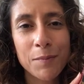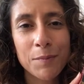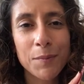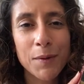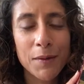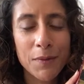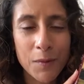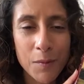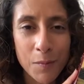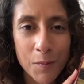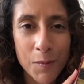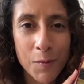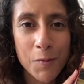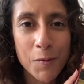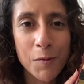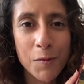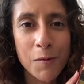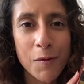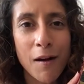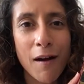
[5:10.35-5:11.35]
But the
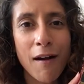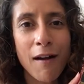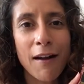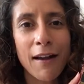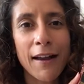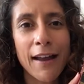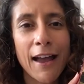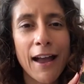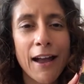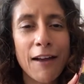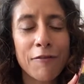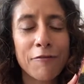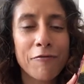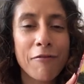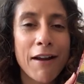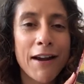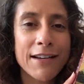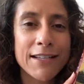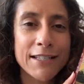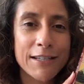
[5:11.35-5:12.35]
more I have
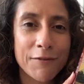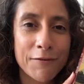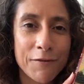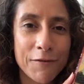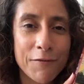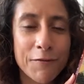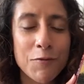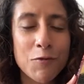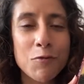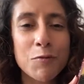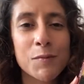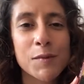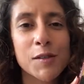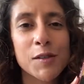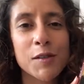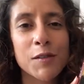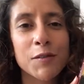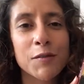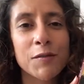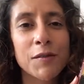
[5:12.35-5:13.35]
read different forms
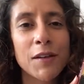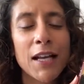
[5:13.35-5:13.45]
of